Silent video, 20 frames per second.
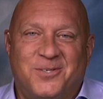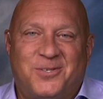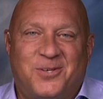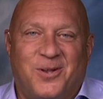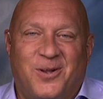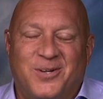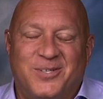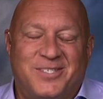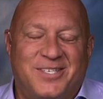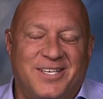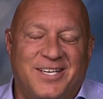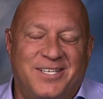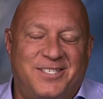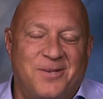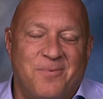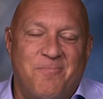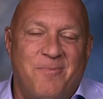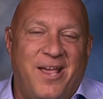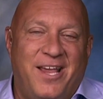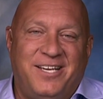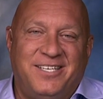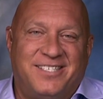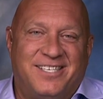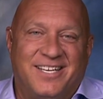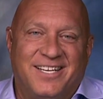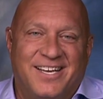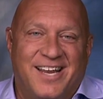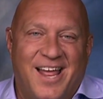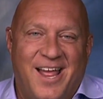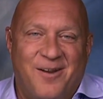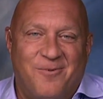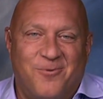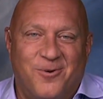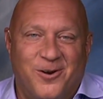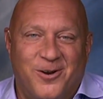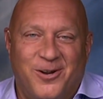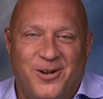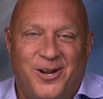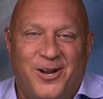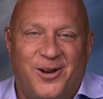So it's amazing that
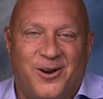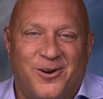we're here,